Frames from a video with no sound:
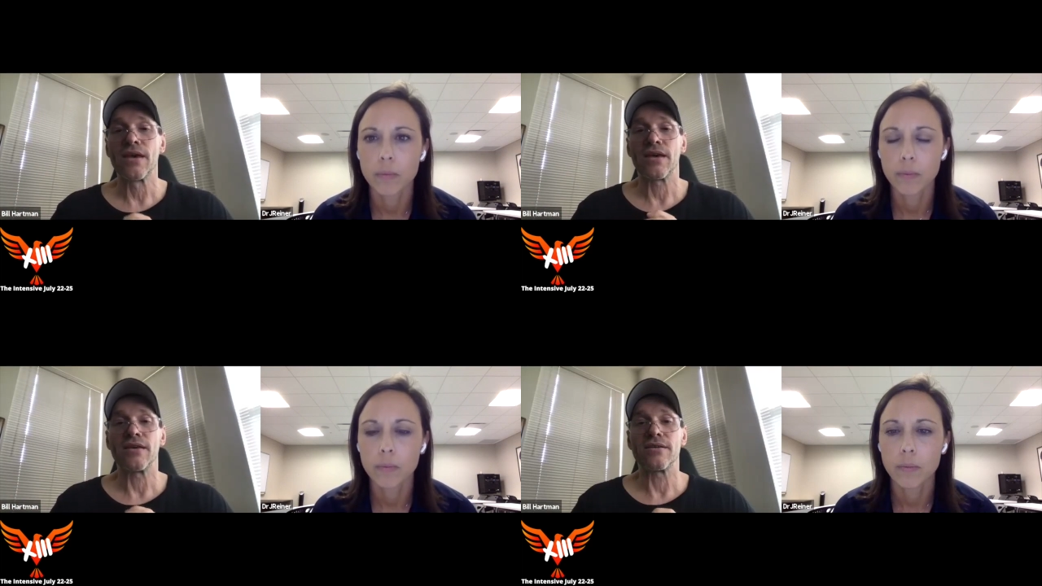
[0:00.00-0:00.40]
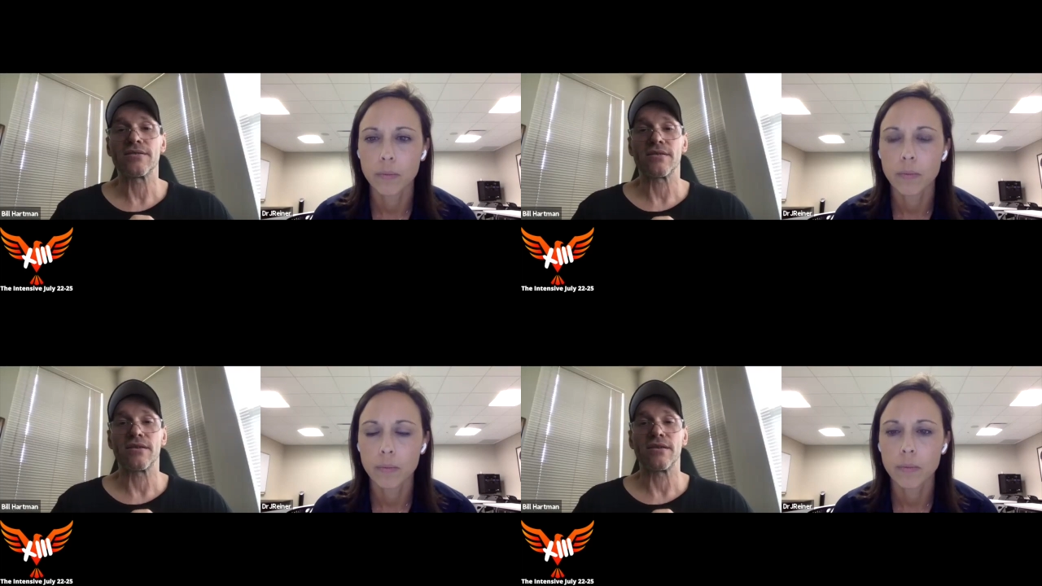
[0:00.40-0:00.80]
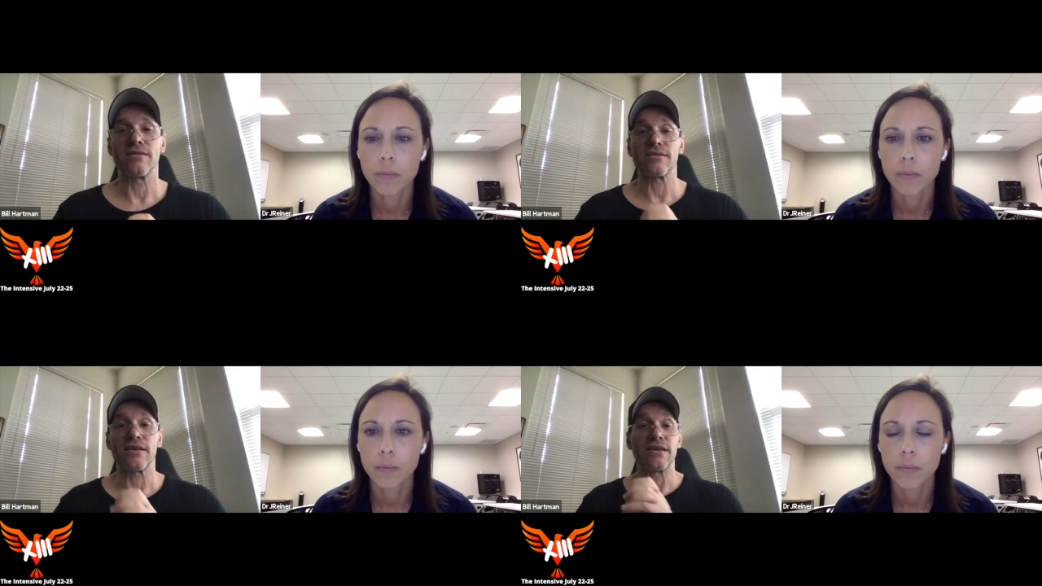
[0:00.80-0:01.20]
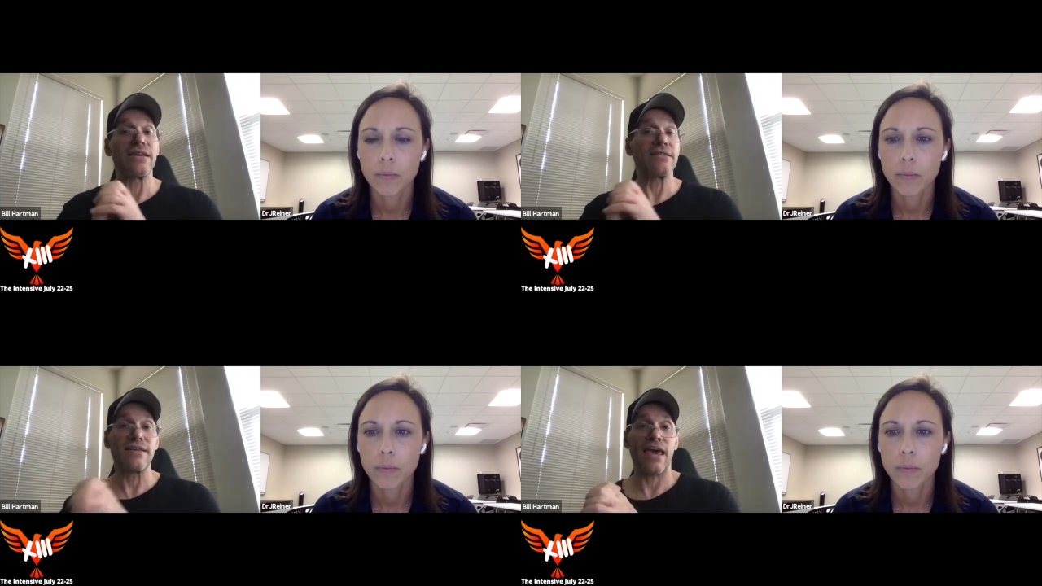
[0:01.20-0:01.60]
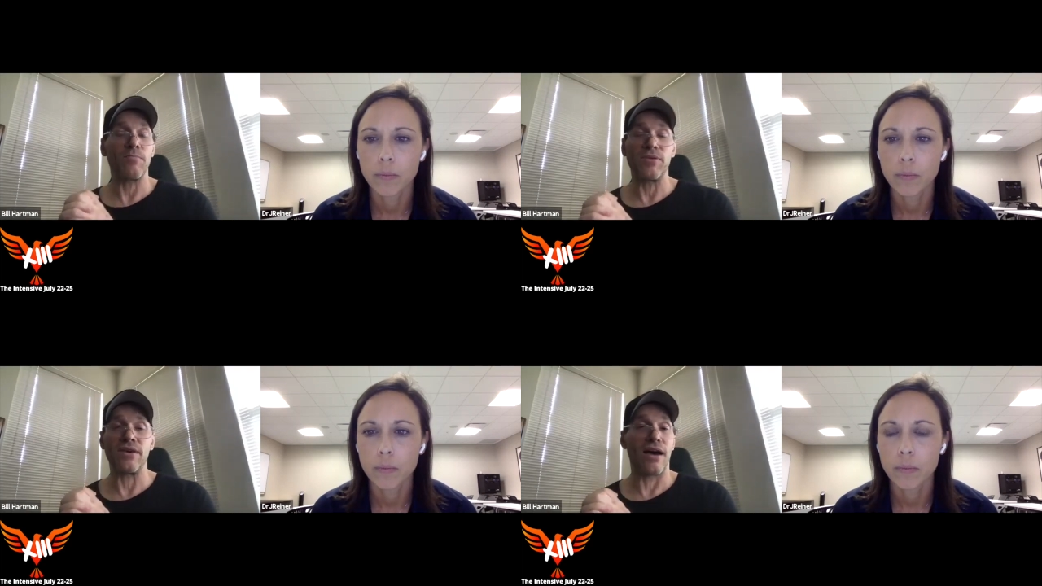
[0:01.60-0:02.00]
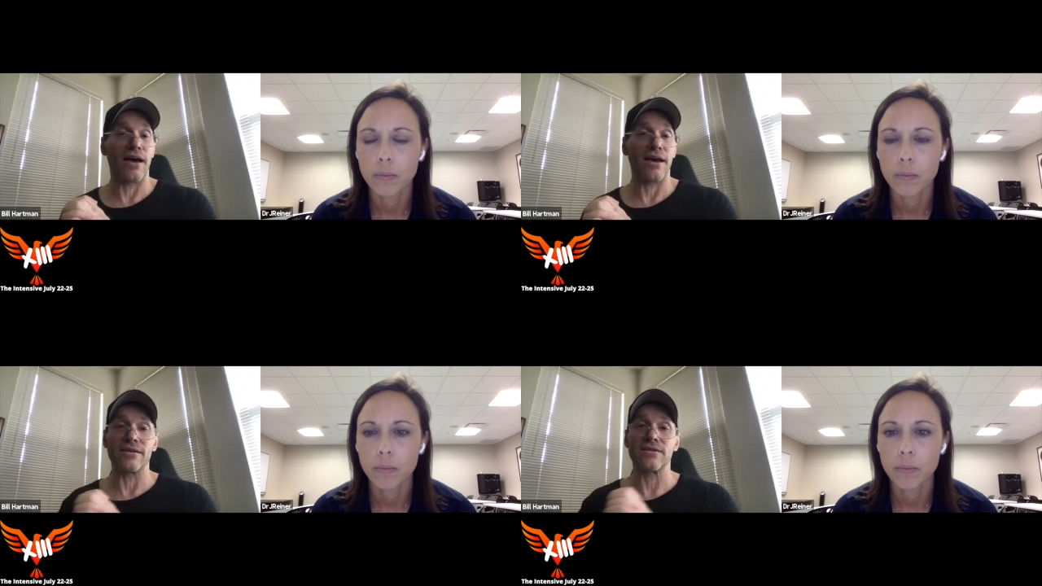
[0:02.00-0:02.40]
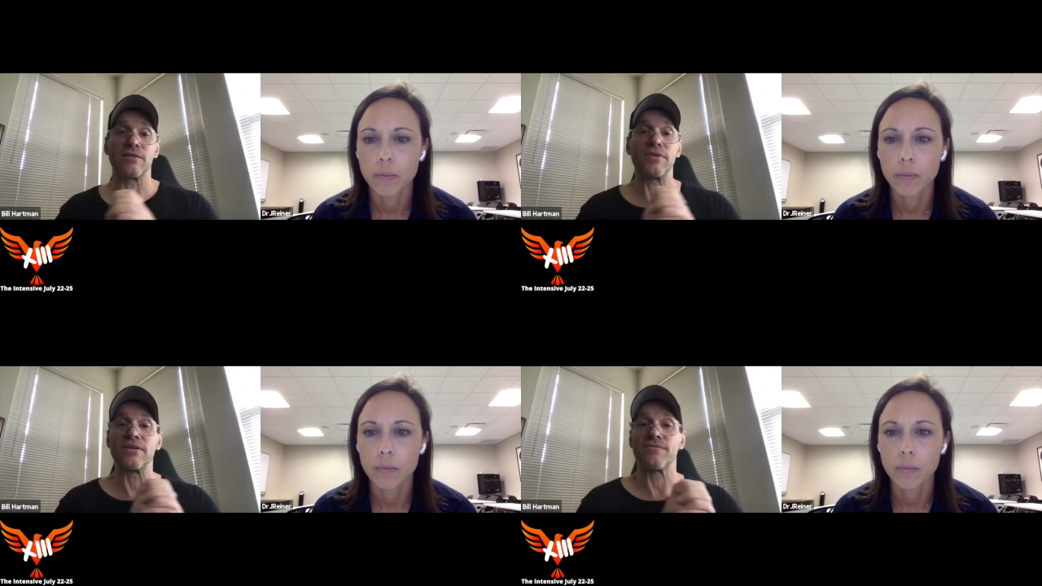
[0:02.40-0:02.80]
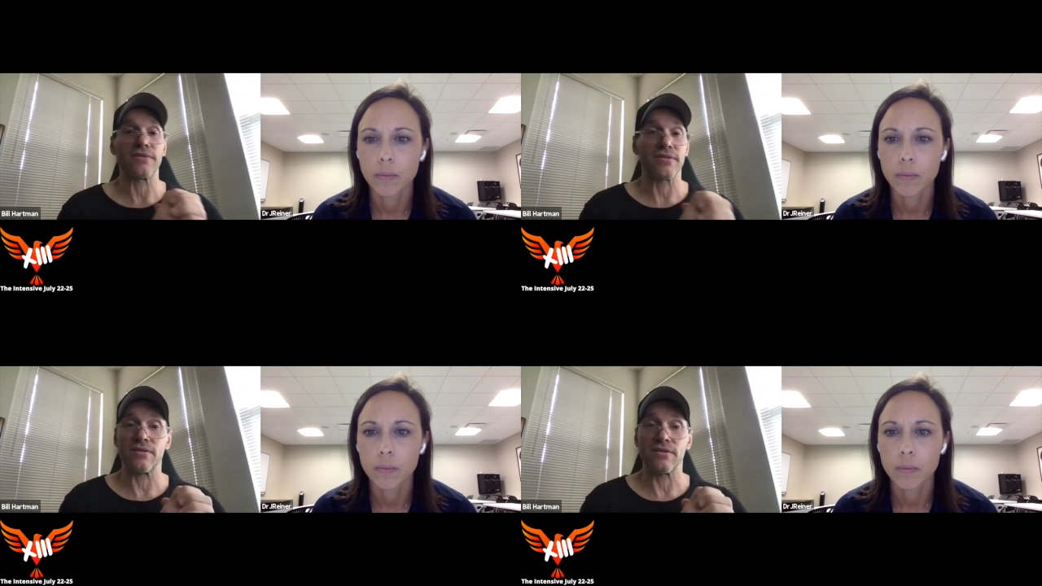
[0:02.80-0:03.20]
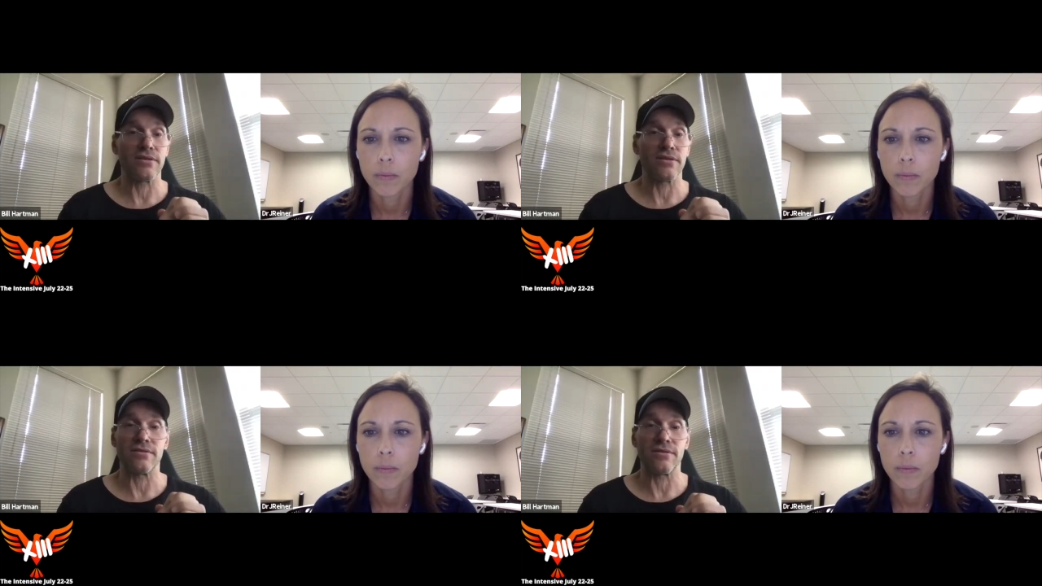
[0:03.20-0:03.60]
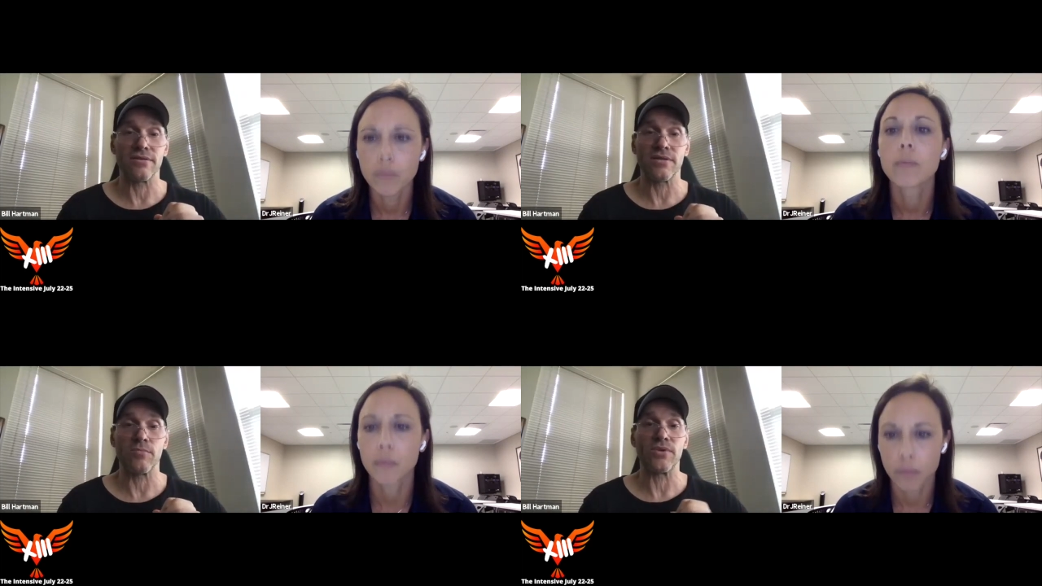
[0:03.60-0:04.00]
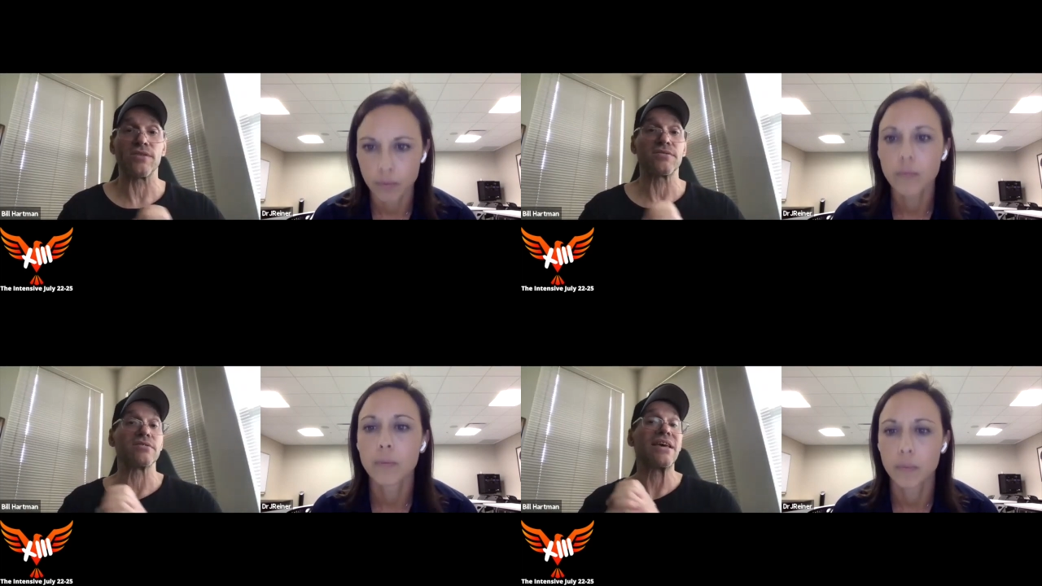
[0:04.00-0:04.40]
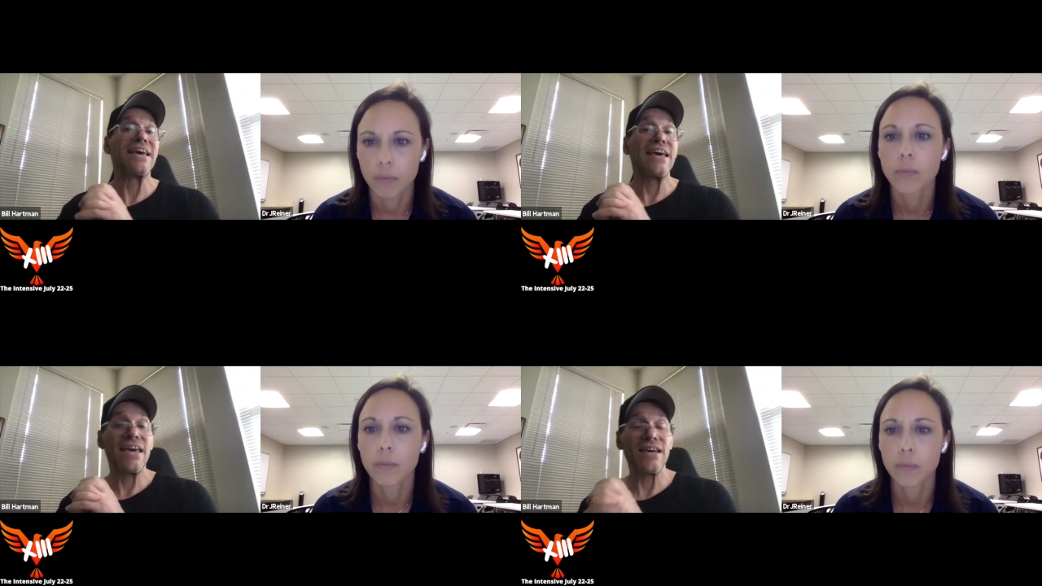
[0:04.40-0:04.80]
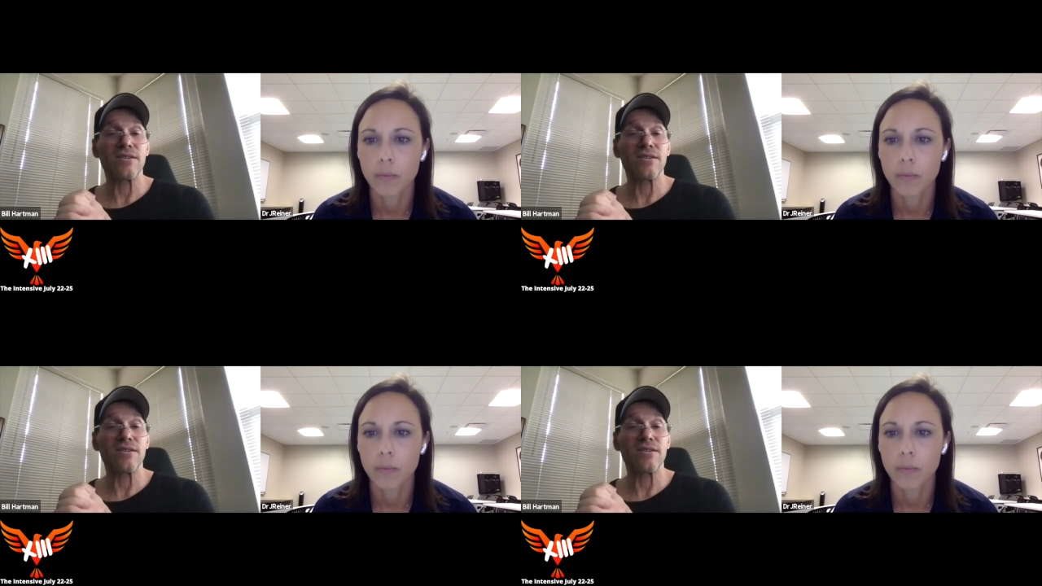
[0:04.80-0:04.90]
Speaker 1: is, is his K P I is going to be different than, than, than someone else's. His